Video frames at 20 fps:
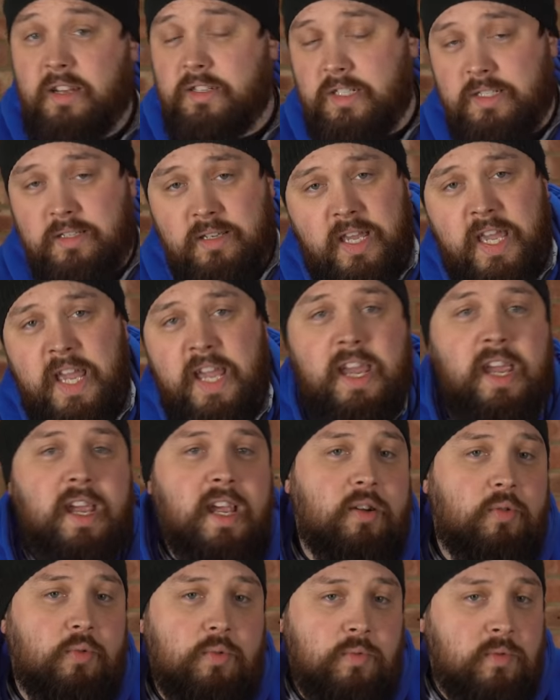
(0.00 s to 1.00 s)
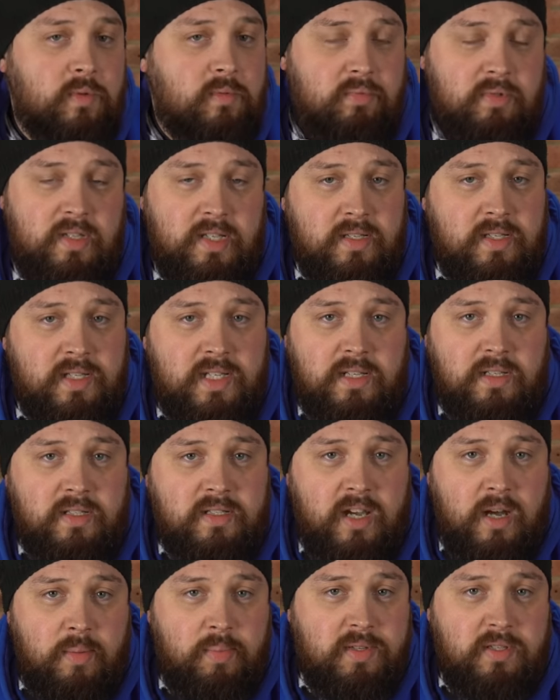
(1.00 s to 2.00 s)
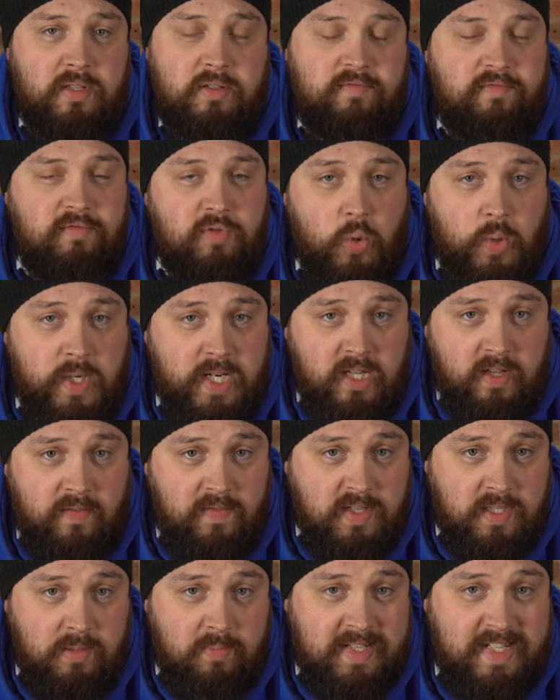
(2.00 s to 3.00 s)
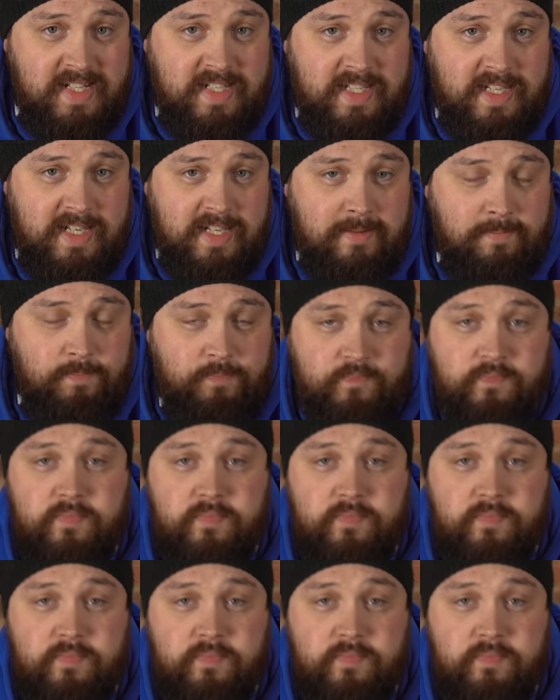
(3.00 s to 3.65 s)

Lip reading: just kicking all the silt up and just ruining the visibility.